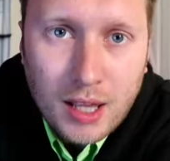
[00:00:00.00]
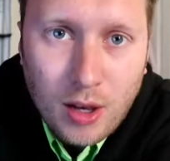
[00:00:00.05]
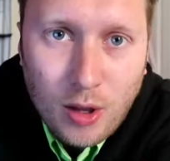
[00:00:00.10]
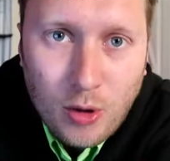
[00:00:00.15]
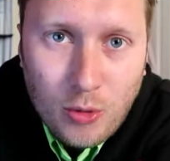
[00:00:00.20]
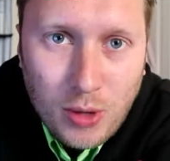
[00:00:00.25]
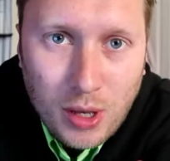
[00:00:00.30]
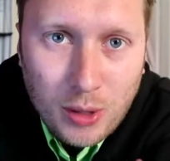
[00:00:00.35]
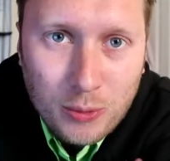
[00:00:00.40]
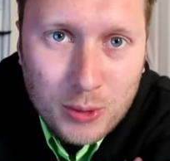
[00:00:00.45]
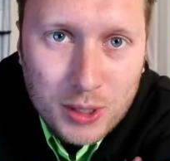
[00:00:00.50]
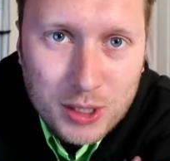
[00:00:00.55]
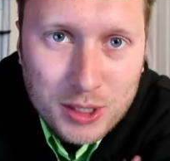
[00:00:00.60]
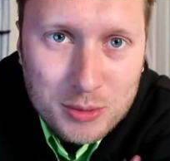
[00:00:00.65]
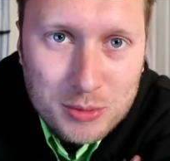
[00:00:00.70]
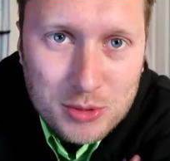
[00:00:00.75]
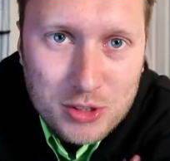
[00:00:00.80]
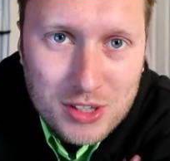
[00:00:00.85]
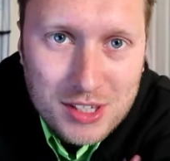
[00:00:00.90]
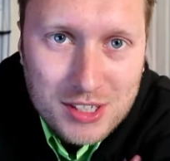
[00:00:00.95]
Hello and
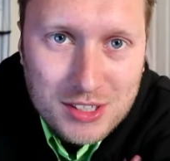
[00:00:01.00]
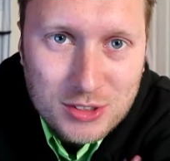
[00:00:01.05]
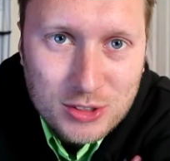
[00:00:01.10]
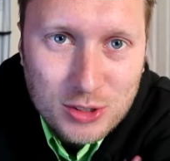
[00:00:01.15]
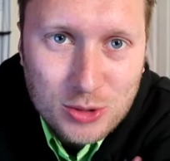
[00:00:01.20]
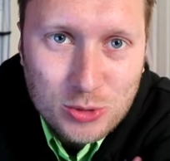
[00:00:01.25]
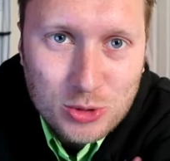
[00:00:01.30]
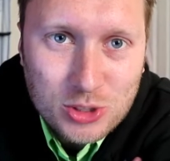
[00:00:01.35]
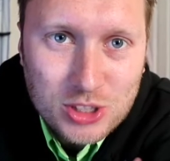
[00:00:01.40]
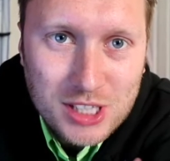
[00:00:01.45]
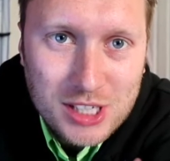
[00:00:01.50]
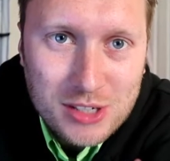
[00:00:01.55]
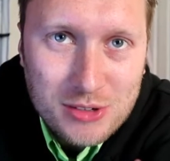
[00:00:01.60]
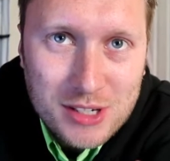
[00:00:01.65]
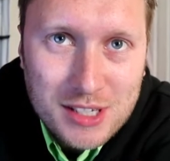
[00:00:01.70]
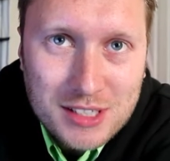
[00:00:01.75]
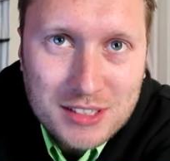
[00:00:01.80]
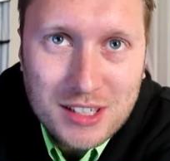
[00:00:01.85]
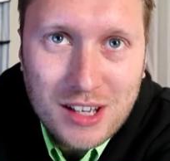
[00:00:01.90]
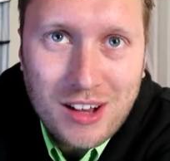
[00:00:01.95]
welcome to this new
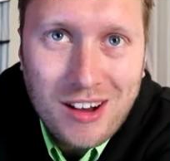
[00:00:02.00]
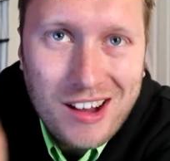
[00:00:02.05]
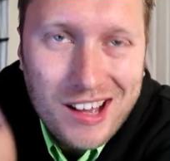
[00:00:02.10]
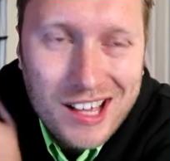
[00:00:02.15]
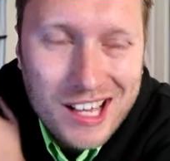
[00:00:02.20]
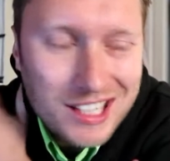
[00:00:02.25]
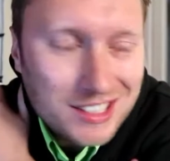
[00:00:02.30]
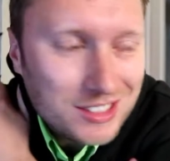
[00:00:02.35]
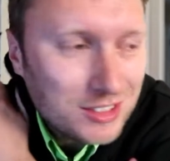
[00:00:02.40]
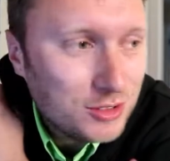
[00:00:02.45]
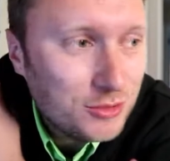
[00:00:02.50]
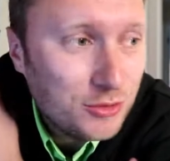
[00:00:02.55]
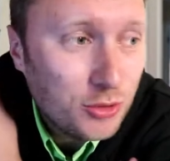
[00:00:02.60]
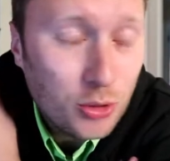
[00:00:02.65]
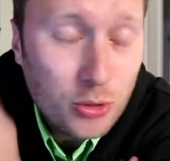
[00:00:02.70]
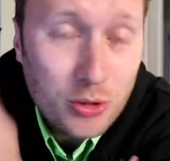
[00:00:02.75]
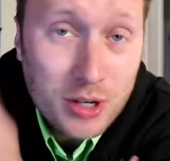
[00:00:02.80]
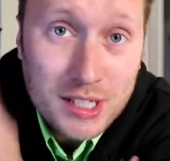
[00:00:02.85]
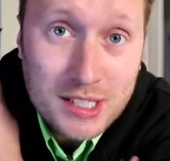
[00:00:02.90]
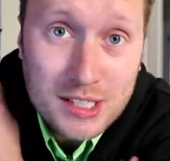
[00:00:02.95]
series. I asked
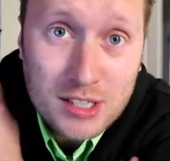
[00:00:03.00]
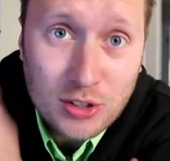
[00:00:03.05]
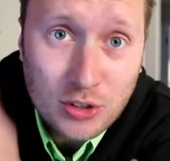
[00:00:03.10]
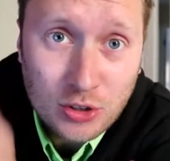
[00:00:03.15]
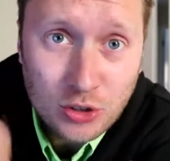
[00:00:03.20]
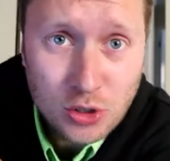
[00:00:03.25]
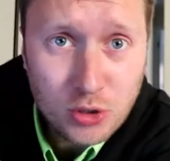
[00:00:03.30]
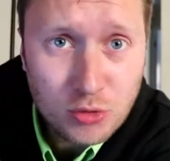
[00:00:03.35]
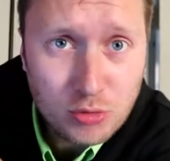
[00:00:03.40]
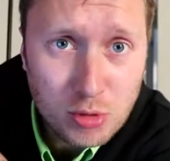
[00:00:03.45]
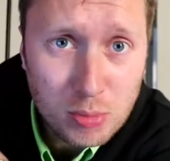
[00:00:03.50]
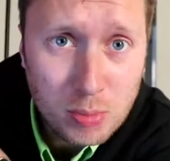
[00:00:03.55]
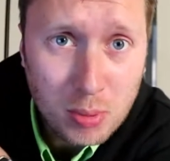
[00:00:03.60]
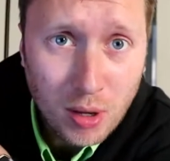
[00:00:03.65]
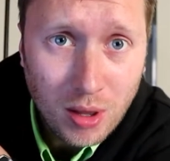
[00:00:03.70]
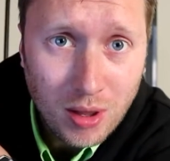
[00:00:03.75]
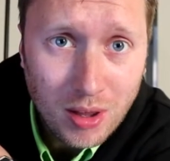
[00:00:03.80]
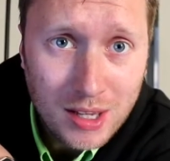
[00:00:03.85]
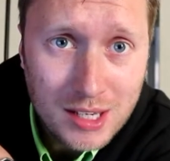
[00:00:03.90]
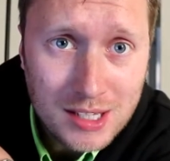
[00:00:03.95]
for it, you
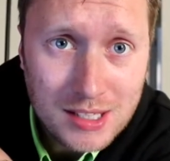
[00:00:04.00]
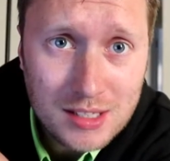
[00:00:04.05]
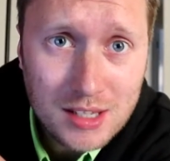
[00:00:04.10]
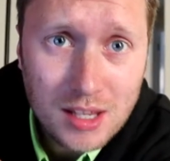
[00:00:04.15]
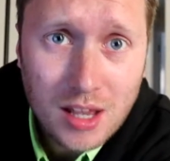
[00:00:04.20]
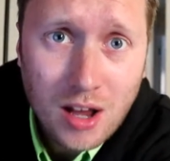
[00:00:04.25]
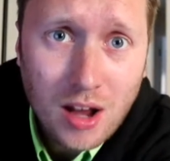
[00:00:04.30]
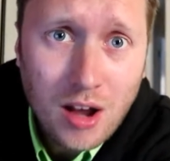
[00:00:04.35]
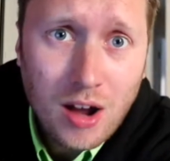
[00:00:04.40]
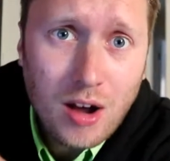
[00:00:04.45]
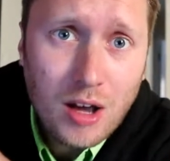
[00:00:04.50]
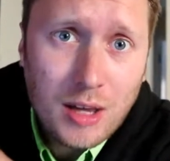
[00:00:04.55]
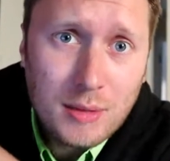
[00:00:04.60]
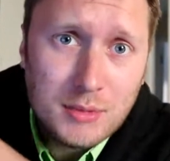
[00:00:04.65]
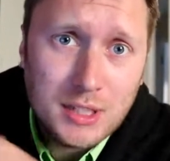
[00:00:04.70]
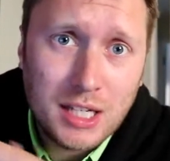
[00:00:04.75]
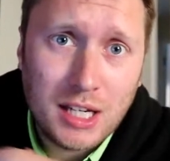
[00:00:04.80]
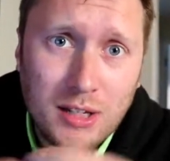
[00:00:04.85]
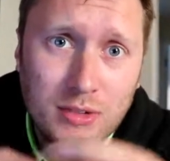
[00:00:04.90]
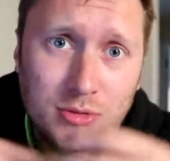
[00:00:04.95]
replied,
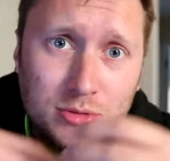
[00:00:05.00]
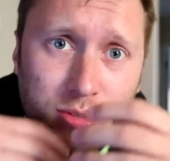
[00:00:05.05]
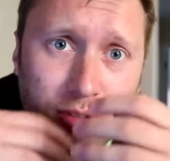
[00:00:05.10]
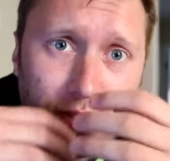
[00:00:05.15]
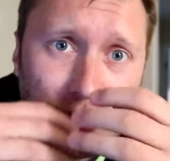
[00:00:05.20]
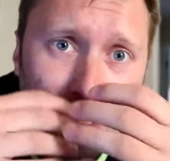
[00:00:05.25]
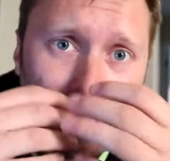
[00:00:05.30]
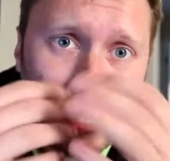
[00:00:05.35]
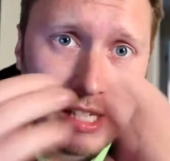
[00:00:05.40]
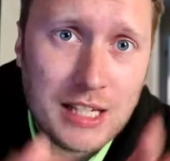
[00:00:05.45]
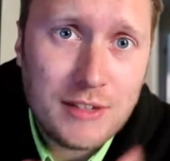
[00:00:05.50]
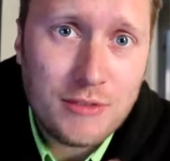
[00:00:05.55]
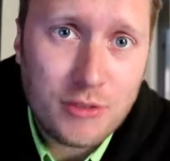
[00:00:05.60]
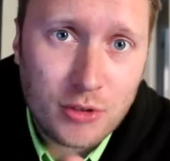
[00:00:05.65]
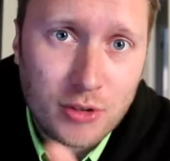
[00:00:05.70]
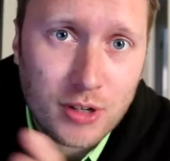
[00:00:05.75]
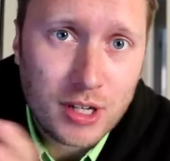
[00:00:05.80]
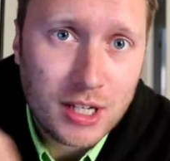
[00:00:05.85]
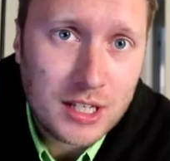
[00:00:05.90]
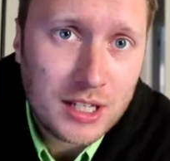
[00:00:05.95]
I'm now
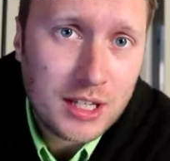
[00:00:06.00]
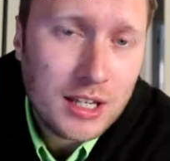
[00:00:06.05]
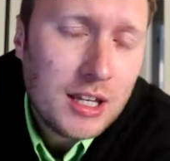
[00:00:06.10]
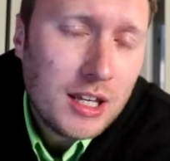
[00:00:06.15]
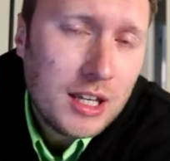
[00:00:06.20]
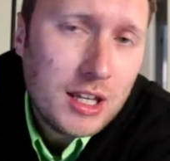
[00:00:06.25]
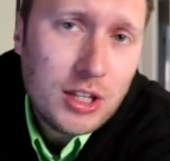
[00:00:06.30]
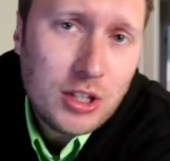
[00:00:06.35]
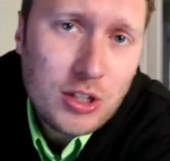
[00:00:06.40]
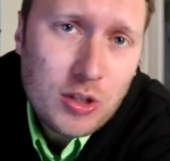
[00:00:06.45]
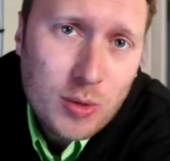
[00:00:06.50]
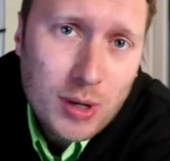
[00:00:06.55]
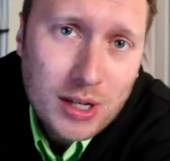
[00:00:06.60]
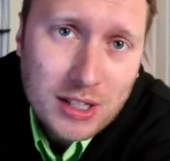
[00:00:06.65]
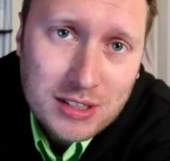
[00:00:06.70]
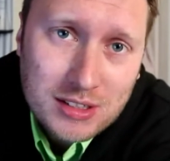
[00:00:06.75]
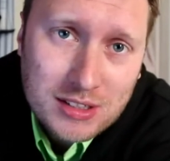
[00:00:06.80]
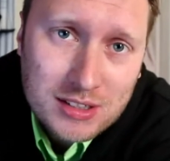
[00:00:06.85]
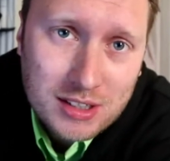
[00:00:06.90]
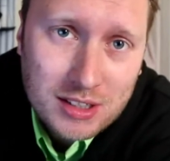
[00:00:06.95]
delivering. You
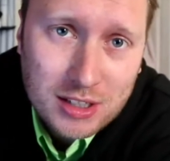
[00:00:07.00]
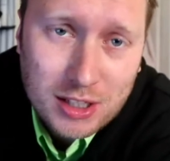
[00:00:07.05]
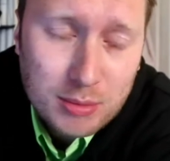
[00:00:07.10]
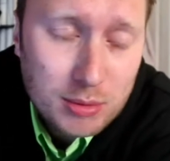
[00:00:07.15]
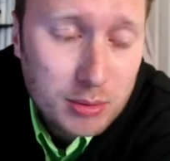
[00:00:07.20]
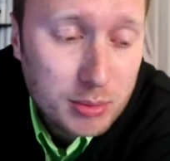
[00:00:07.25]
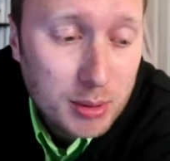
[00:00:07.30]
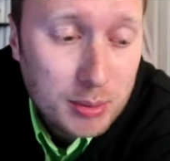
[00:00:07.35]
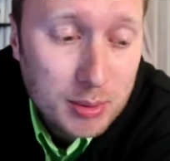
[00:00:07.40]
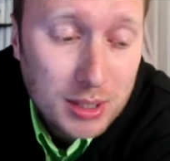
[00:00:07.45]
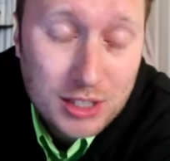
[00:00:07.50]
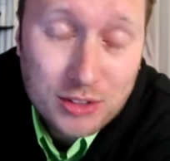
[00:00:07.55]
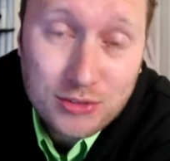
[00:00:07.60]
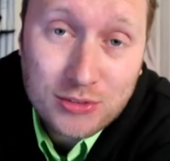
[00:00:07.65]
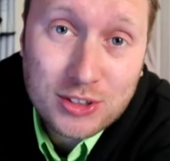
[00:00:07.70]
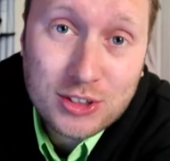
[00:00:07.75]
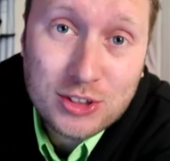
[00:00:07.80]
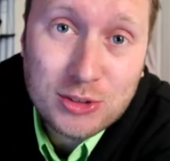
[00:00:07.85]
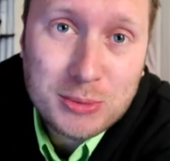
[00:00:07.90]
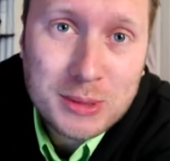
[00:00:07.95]
asked, a couple of people
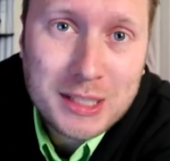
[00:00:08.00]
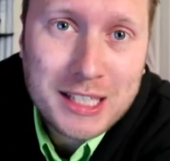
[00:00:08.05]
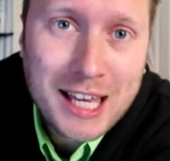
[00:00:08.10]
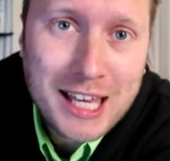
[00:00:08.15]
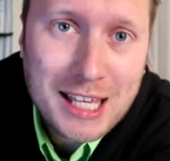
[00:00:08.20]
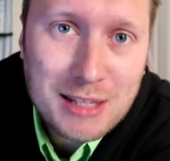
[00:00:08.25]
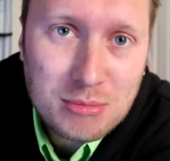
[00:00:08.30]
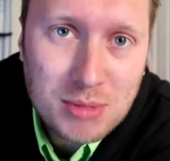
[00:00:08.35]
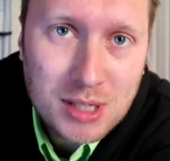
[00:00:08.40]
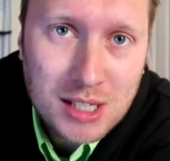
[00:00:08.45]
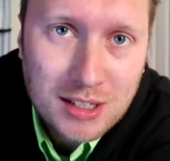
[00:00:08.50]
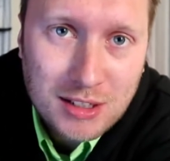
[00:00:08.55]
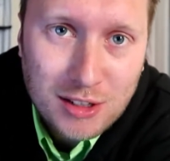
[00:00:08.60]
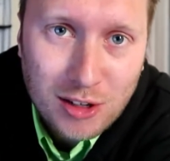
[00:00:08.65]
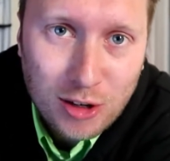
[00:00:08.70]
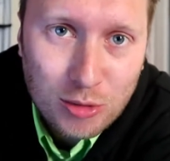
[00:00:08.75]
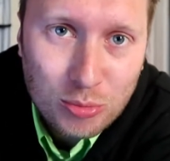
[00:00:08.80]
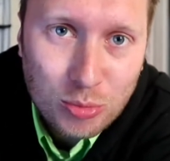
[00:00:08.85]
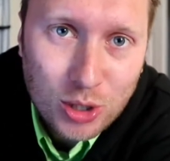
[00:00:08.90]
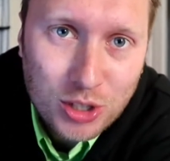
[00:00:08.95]
asked for some gaming
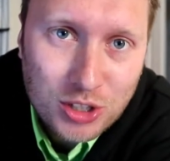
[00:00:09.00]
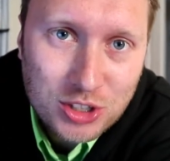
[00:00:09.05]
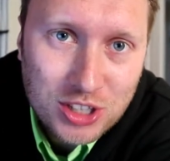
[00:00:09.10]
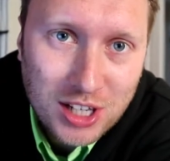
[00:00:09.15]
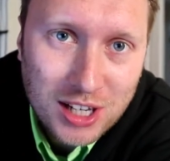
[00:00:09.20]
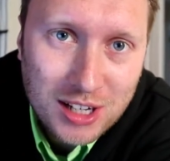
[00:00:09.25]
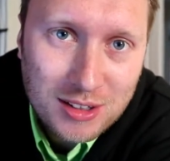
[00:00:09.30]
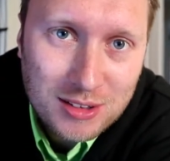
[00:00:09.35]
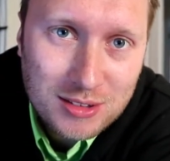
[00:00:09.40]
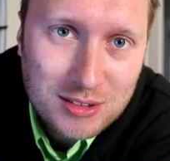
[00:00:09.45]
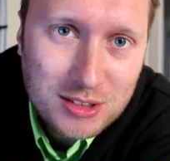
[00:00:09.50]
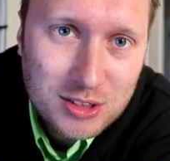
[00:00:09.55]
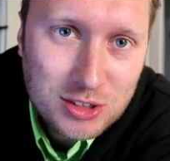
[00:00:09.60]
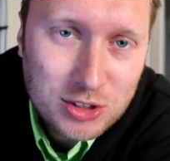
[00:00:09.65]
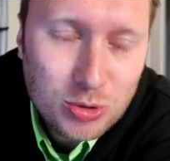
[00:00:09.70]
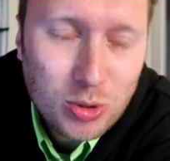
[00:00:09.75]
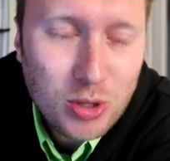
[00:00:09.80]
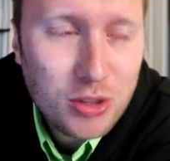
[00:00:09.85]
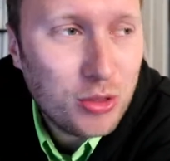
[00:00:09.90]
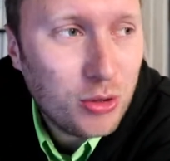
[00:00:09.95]
on my channel,
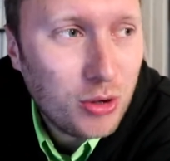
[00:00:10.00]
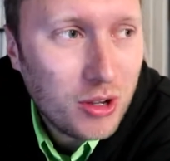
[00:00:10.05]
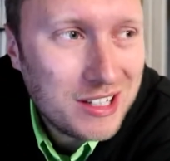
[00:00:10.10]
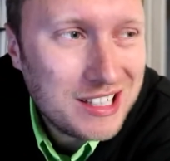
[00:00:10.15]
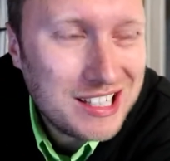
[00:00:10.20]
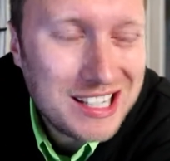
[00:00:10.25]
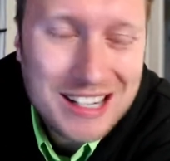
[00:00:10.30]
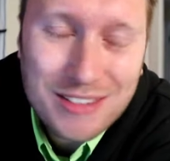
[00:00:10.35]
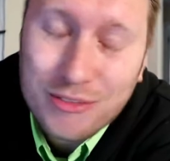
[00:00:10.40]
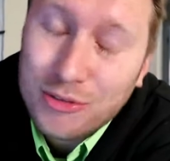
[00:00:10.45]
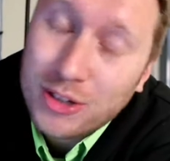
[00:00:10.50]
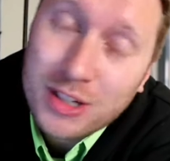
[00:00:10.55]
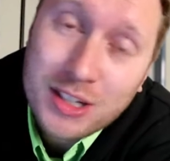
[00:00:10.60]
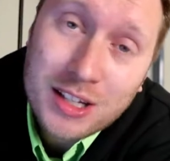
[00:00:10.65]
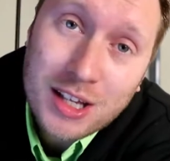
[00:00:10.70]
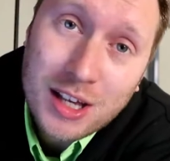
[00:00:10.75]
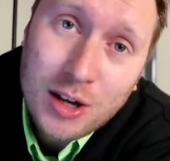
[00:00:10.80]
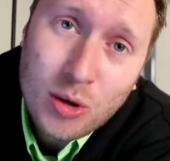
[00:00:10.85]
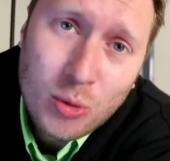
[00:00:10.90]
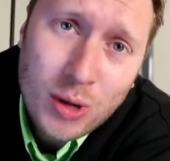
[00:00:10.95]
so I thought I'd deliver
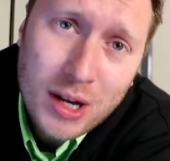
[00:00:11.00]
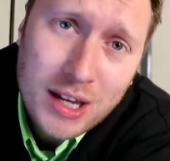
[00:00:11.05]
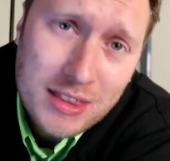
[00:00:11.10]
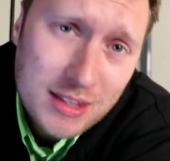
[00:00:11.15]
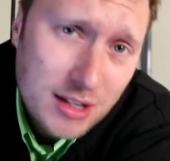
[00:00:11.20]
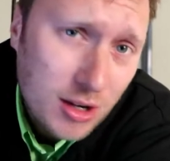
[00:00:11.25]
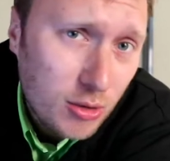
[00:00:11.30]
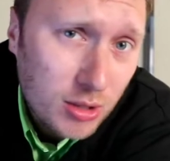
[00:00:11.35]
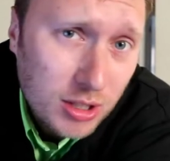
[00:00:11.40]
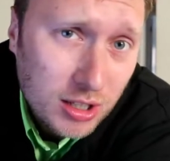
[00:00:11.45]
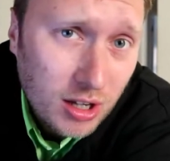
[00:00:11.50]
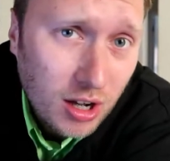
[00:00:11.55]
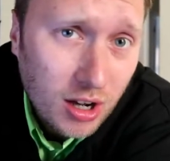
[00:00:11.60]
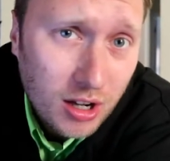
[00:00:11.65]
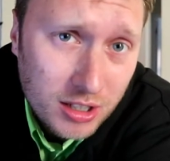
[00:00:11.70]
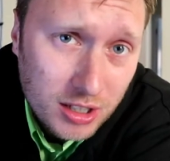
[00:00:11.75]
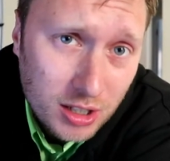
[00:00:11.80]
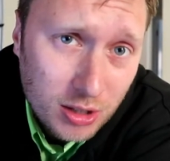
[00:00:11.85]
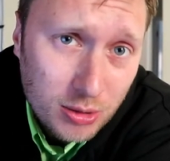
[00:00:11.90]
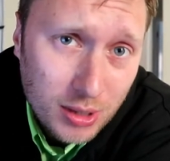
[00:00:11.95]
in a way that only
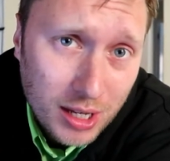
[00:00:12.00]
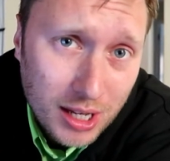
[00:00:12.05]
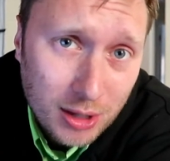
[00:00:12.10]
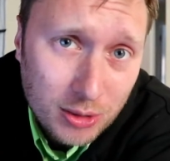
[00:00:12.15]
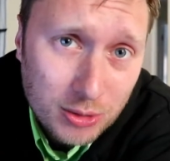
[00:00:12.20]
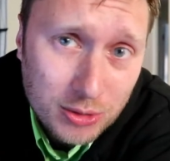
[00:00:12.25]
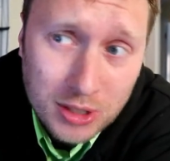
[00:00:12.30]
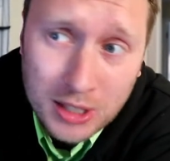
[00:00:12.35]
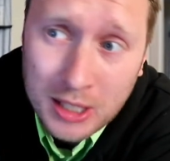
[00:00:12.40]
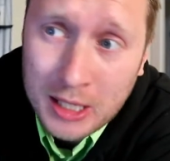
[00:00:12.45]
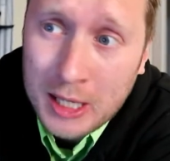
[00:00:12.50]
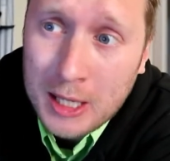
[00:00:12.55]
I know how.